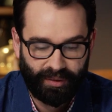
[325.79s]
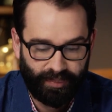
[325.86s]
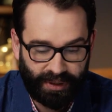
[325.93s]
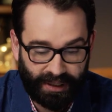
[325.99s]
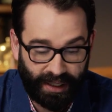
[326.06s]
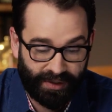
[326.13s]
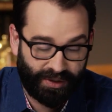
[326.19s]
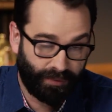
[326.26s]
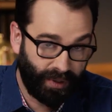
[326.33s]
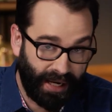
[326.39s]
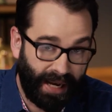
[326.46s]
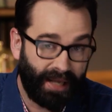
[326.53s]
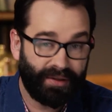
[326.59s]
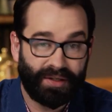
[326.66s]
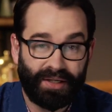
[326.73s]
Because the
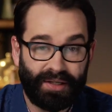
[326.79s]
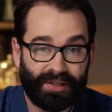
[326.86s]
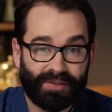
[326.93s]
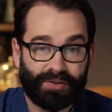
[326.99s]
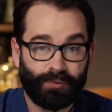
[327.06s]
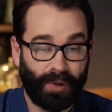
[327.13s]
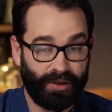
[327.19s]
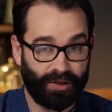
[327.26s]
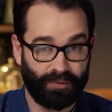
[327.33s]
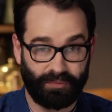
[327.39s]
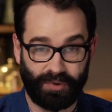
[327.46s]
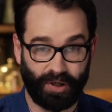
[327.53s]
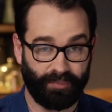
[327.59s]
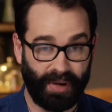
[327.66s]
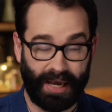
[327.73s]
reality is, whether,
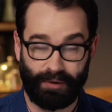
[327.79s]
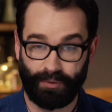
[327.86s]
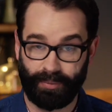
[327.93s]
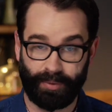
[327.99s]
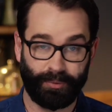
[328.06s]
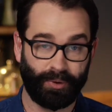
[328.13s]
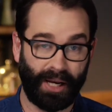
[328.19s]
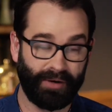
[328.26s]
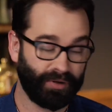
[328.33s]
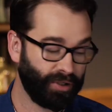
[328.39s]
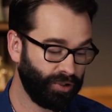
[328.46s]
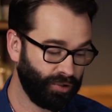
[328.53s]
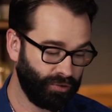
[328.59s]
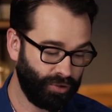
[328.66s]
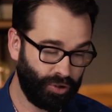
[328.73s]
you know, man, woman,
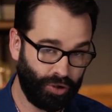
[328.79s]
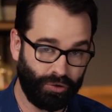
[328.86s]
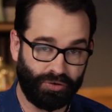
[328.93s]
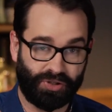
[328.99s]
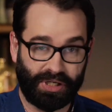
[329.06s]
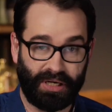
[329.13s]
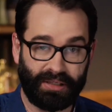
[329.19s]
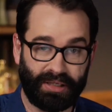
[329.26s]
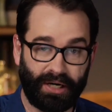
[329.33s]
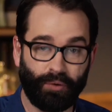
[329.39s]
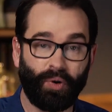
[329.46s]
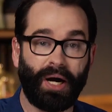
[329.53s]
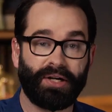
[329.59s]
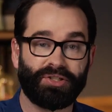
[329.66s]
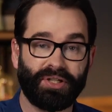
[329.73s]
whatever, you, you sitting there
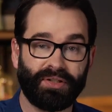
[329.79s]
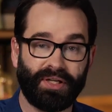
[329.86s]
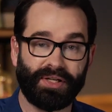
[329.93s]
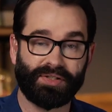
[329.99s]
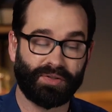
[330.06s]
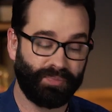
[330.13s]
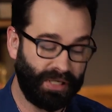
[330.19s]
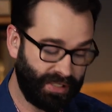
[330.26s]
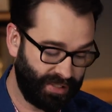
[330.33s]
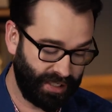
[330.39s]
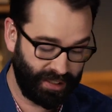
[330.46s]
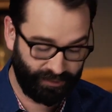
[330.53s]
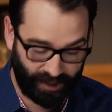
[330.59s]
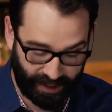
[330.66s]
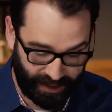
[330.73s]
watching this, me
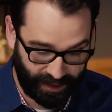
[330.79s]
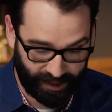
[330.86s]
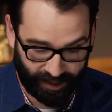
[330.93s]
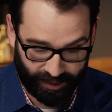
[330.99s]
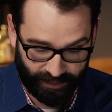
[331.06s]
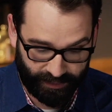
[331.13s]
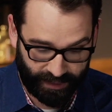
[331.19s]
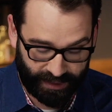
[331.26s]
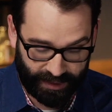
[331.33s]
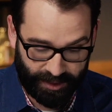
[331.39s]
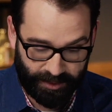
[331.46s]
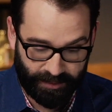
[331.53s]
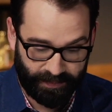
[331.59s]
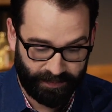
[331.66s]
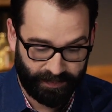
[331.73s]
sitting right here,
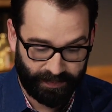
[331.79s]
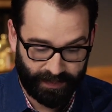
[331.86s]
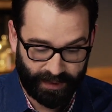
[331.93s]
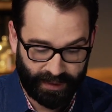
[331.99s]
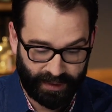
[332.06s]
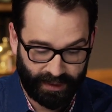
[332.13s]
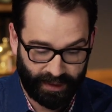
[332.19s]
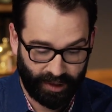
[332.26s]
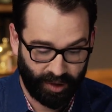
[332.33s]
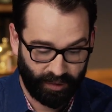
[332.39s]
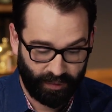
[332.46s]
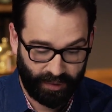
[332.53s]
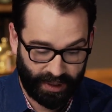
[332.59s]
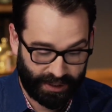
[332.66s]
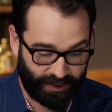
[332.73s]
you
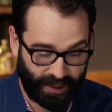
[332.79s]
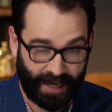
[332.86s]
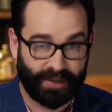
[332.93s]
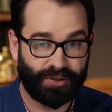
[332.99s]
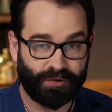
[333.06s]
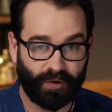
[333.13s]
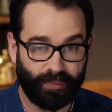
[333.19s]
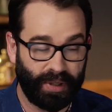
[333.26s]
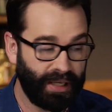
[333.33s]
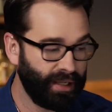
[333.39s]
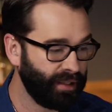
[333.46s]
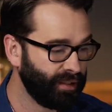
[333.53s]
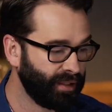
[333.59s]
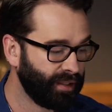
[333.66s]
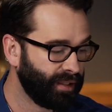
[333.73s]
know, as, as for
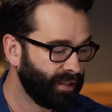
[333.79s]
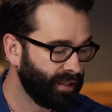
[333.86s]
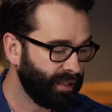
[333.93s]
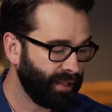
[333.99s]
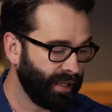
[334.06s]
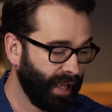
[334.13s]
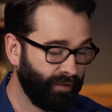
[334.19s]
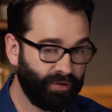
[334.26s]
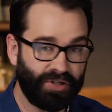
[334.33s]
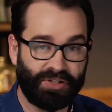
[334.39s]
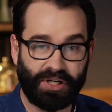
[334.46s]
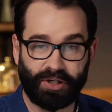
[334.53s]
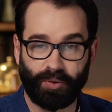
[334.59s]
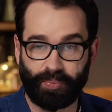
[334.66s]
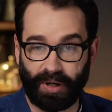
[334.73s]
me, every
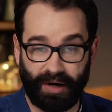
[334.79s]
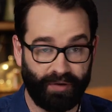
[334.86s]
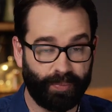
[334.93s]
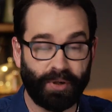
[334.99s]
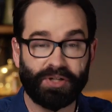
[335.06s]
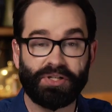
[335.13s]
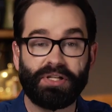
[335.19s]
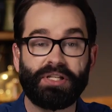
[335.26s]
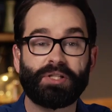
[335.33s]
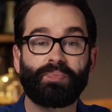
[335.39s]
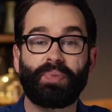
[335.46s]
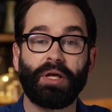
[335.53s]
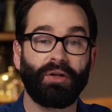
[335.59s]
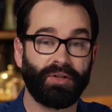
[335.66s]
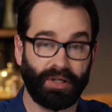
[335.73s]
single, every person in this
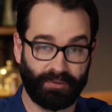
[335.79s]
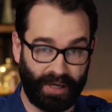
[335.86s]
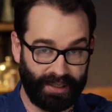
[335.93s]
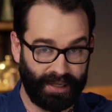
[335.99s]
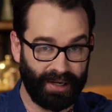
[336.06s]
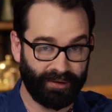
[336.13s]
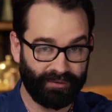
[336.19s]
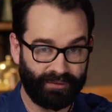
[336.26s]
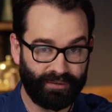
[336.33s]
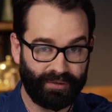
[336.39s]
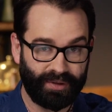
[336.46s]
building right now,